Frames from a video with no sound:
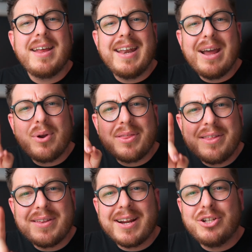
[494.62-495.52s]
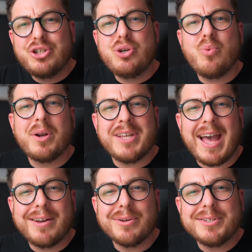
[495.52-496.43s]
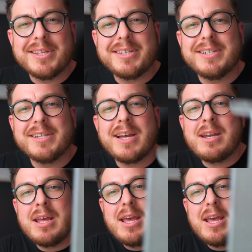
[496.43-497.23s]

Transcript: Now, one thing that I do want to add onto this design